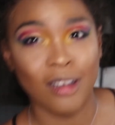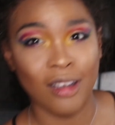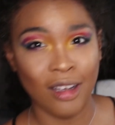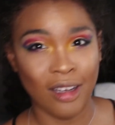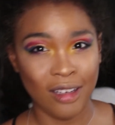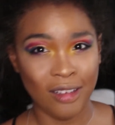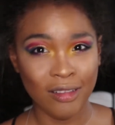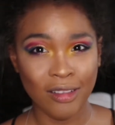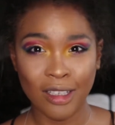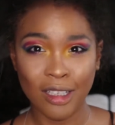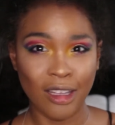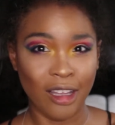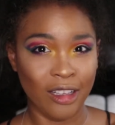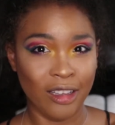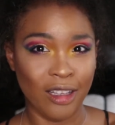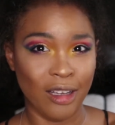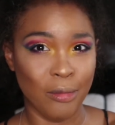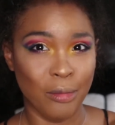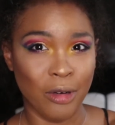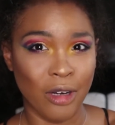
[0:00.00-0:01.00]
I don't really like
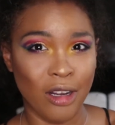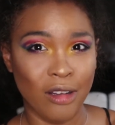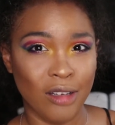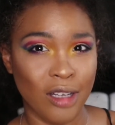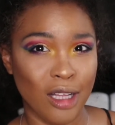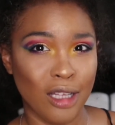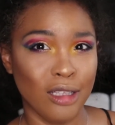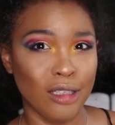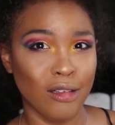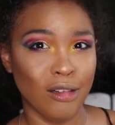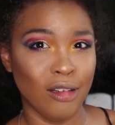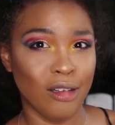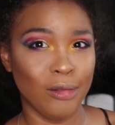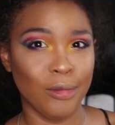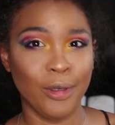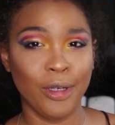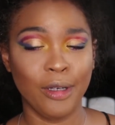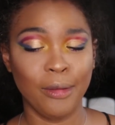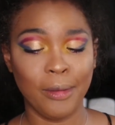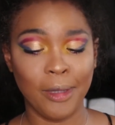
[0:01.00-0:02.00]
that brown color on
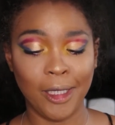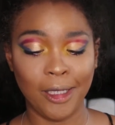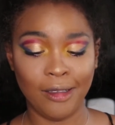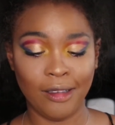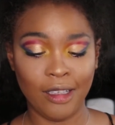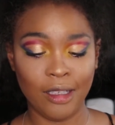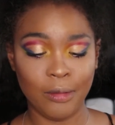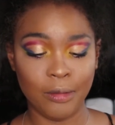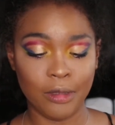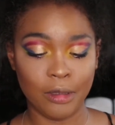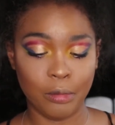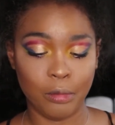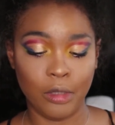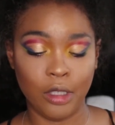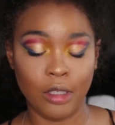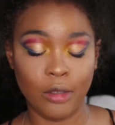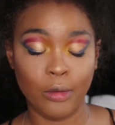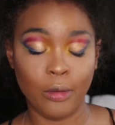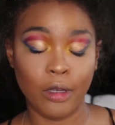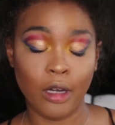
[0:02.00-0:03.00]
her lips, but
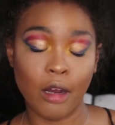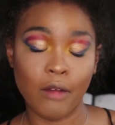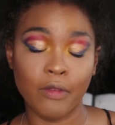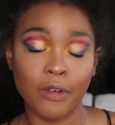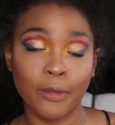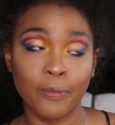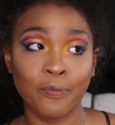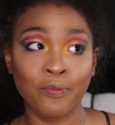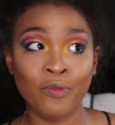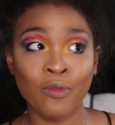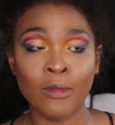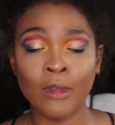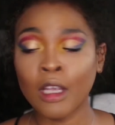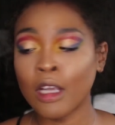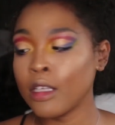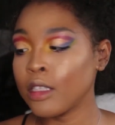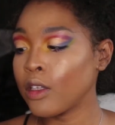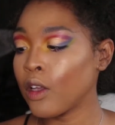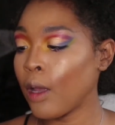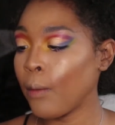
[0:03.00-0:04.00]
whatever.
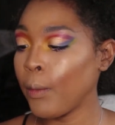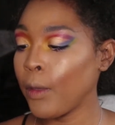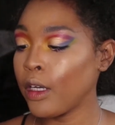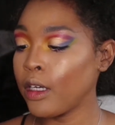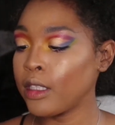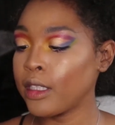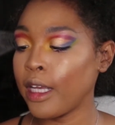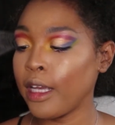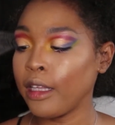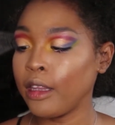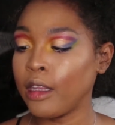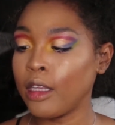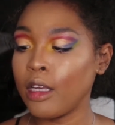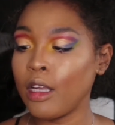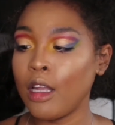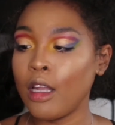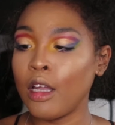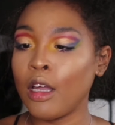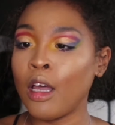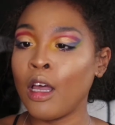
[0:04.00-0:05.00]
So I'm going to take
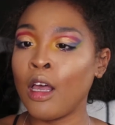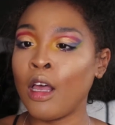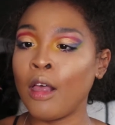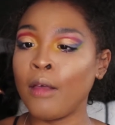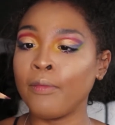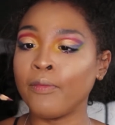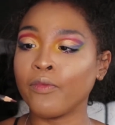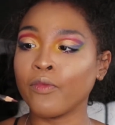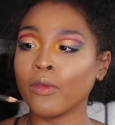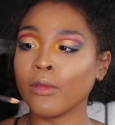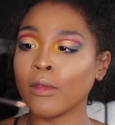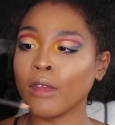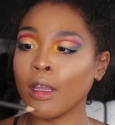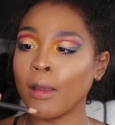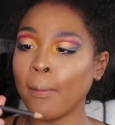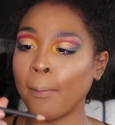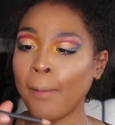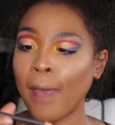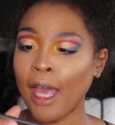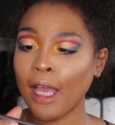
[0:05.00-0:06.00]
the
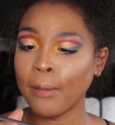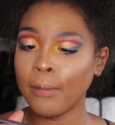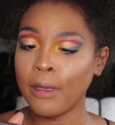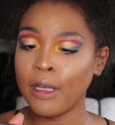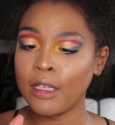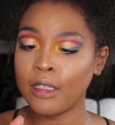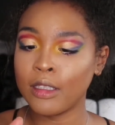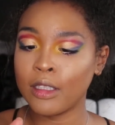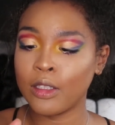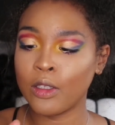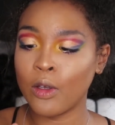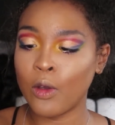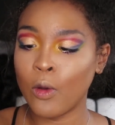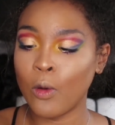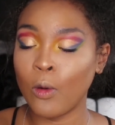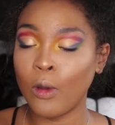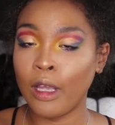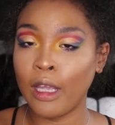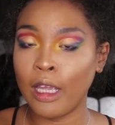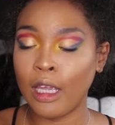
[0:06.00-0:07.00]
MAC
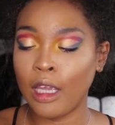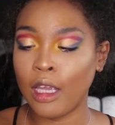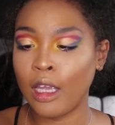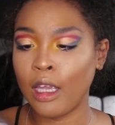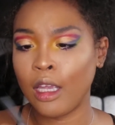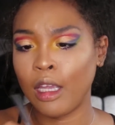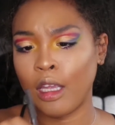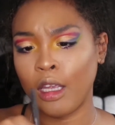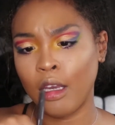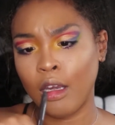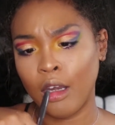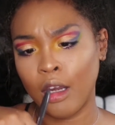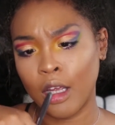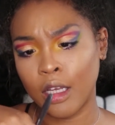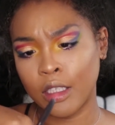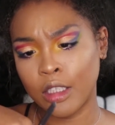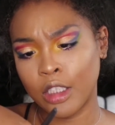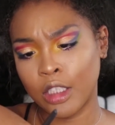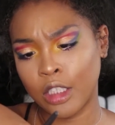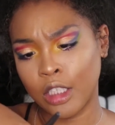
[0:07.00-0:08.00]
pencil in
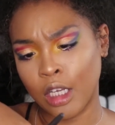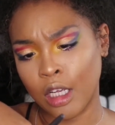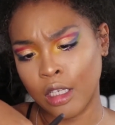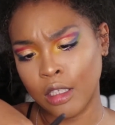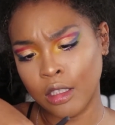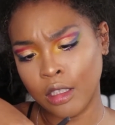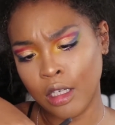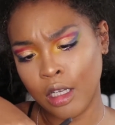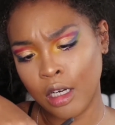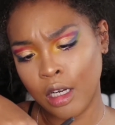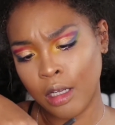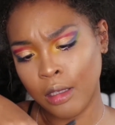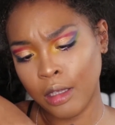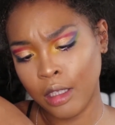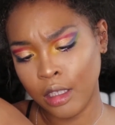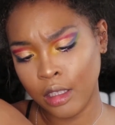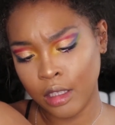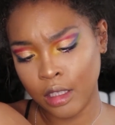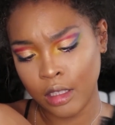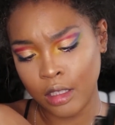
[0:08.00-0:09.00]
chestnut, I
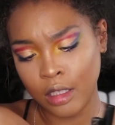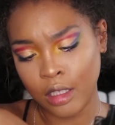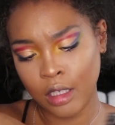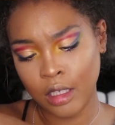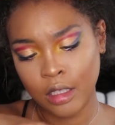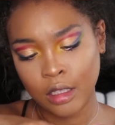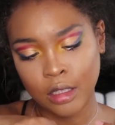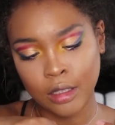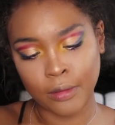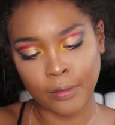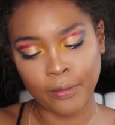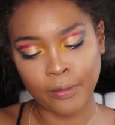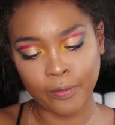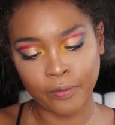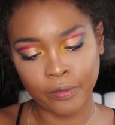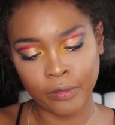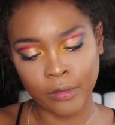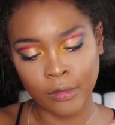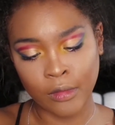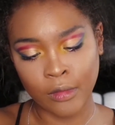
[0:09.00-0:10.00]
think this is.
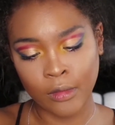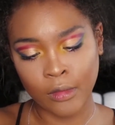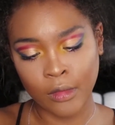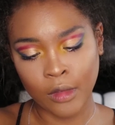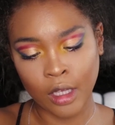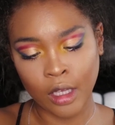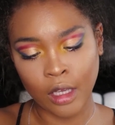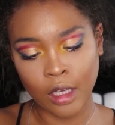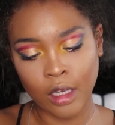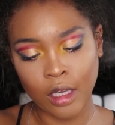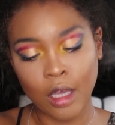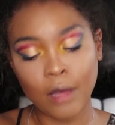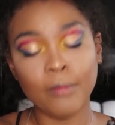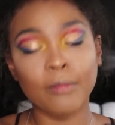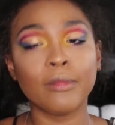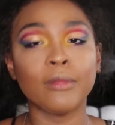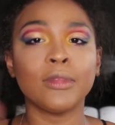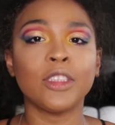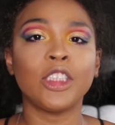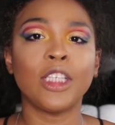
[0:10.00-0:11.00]
Yep,
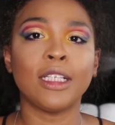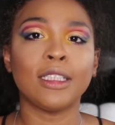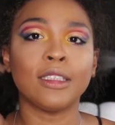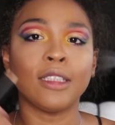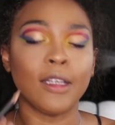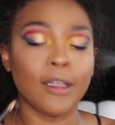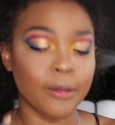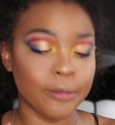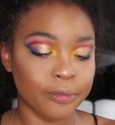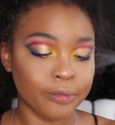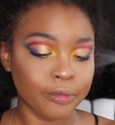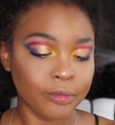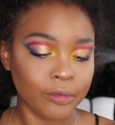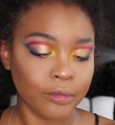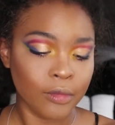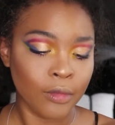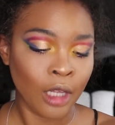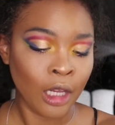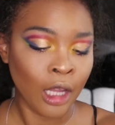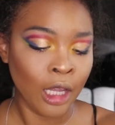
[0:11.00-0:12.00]
chestnut.
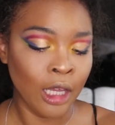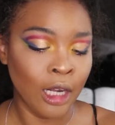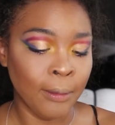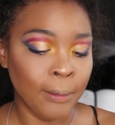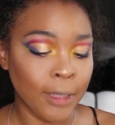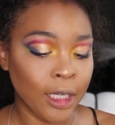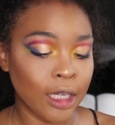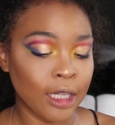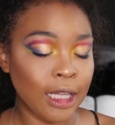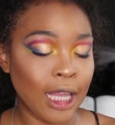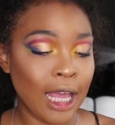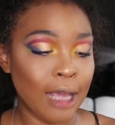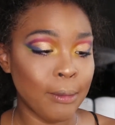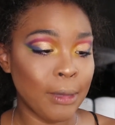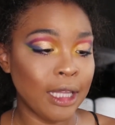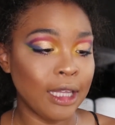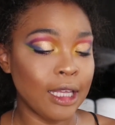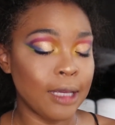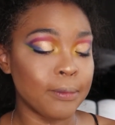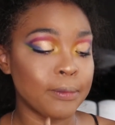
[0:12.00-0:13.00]
And I'm gonna line
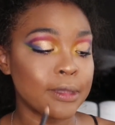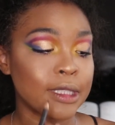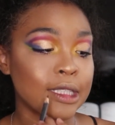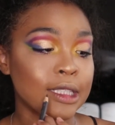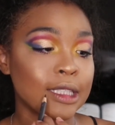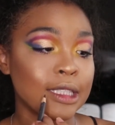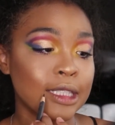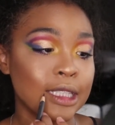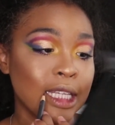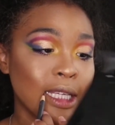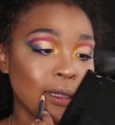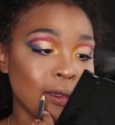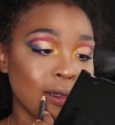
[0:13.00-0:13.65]
my lips.